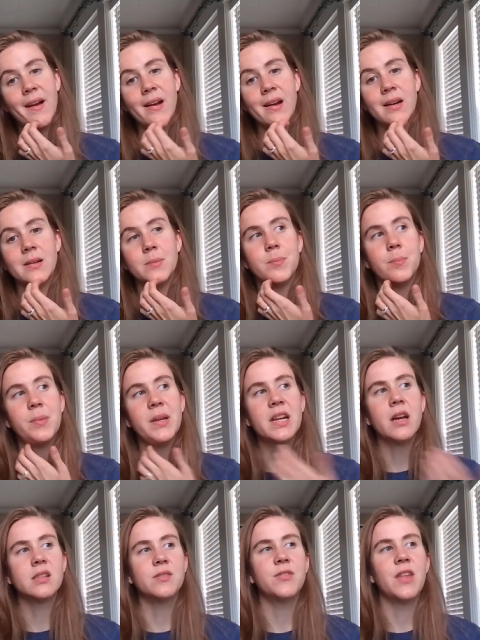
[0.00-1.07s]
Um,
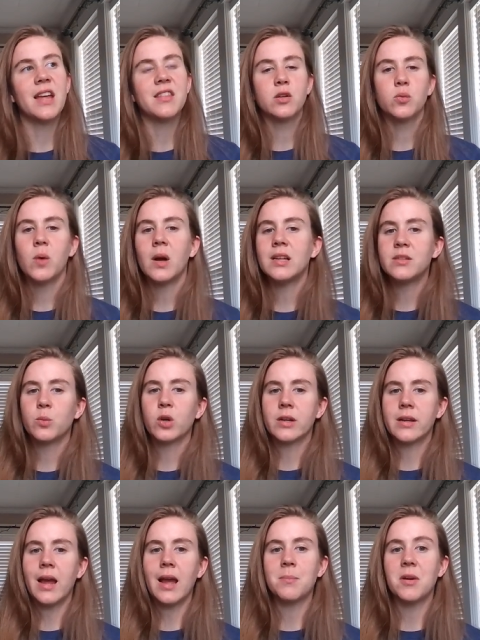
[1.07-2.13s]
because of that, there was more
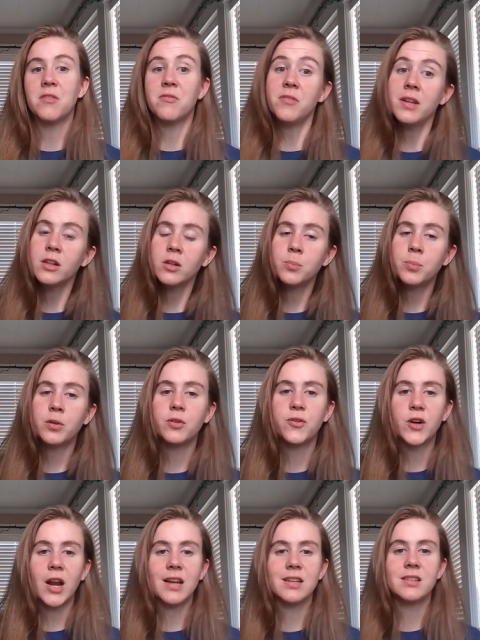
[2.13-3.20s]
time available
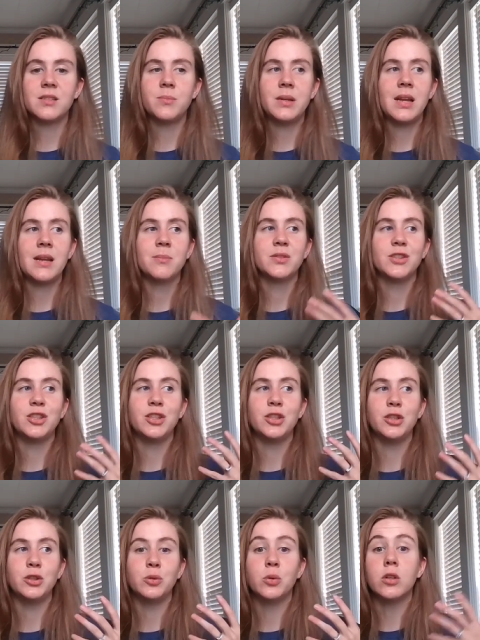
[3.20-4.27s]
for us to be able
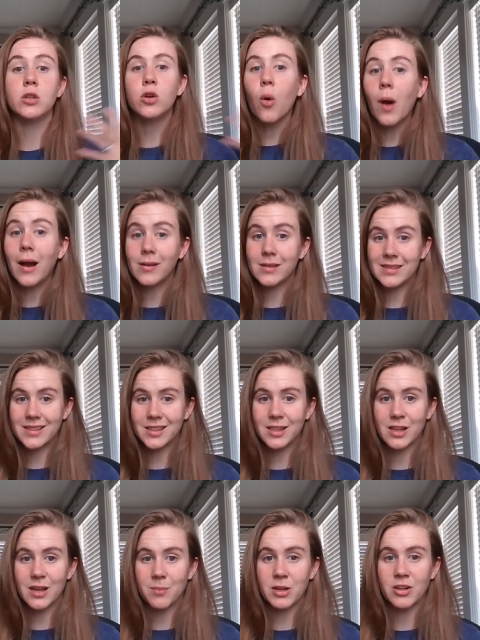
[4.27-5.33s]
to go out into the
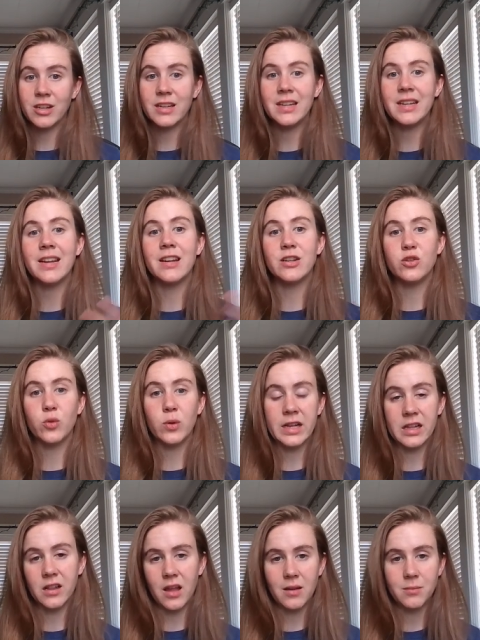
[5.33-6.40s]
community and join
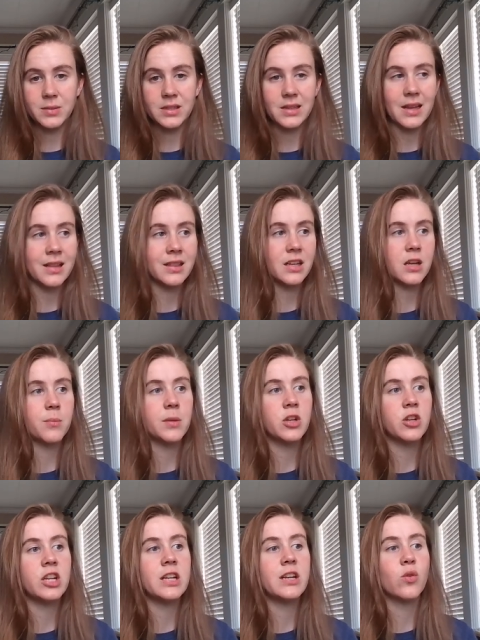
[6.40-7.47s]
clubs in the
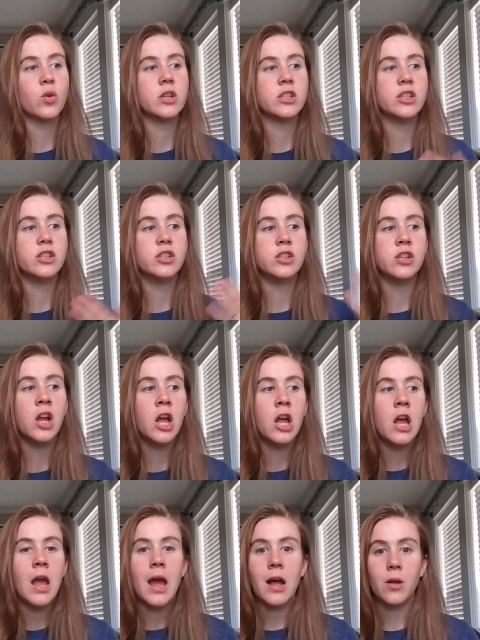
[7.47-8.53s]
community or to
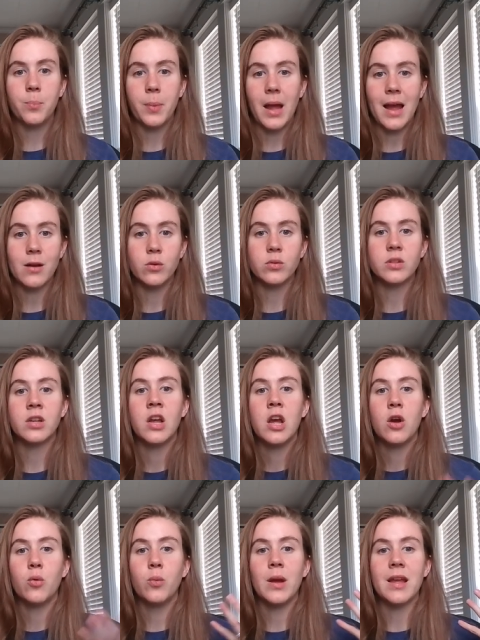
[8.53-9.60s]
help out
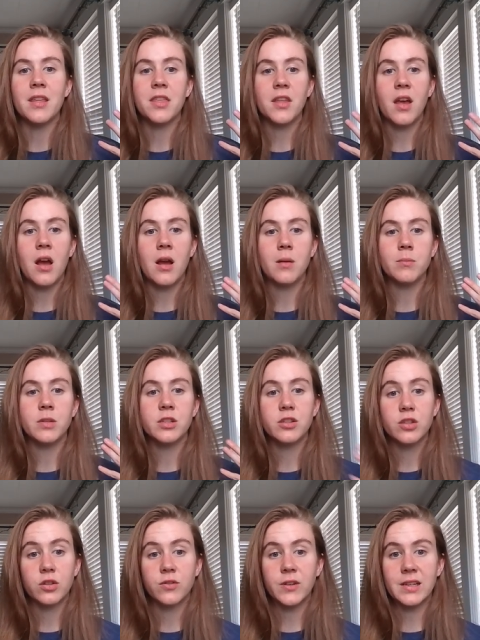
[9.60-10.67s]
with um,
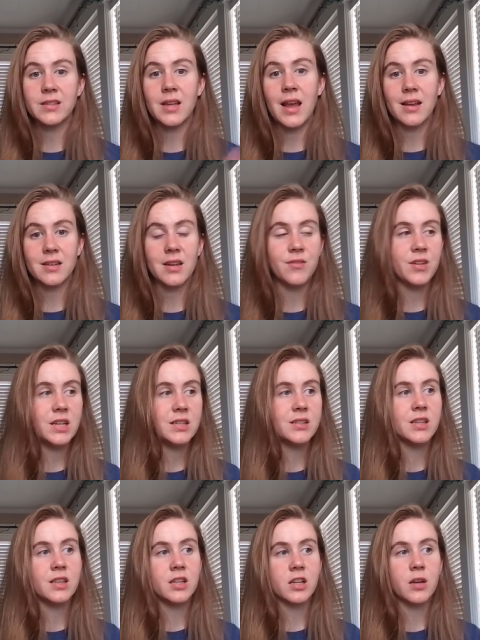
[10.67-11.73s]
service
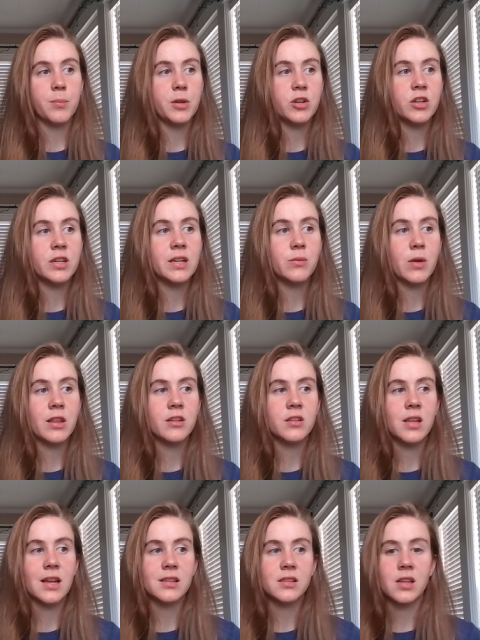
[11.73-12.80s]
activities in the community, whether
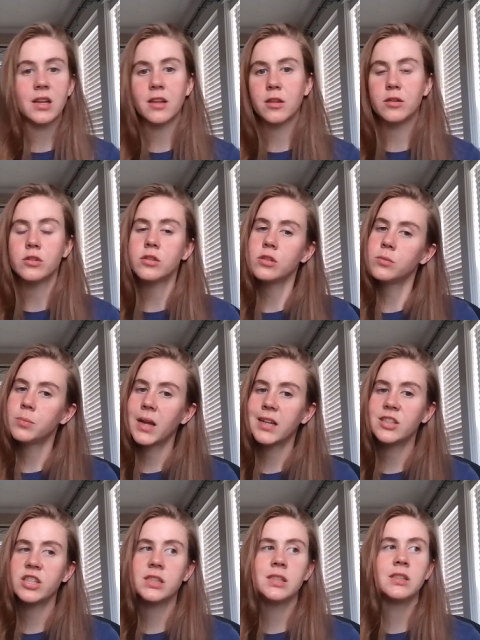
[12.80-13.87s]
that's like through soup
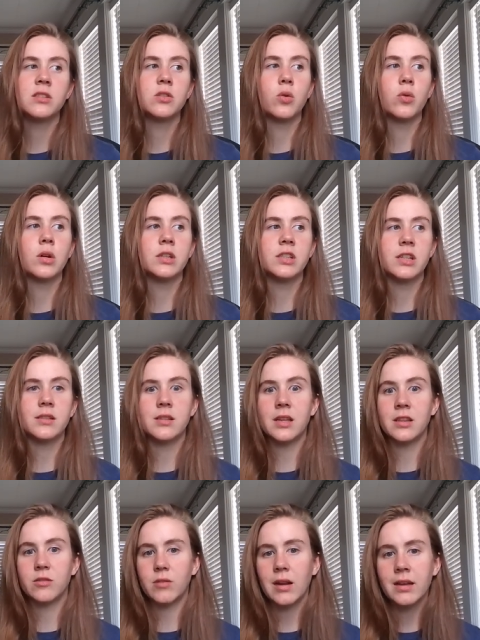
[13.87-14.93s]
kitchens or just
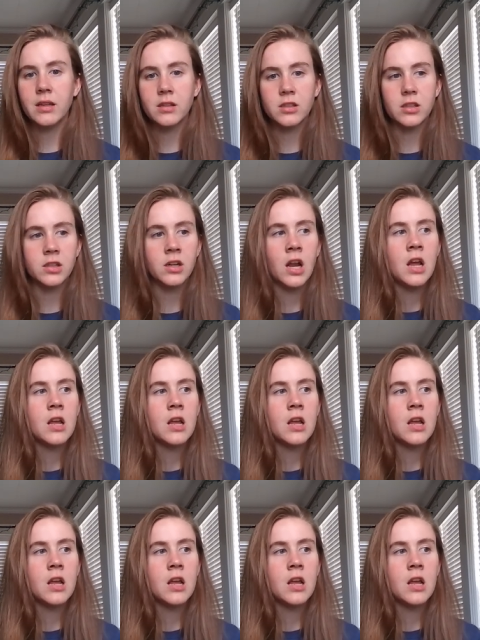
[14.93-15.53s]
in the regular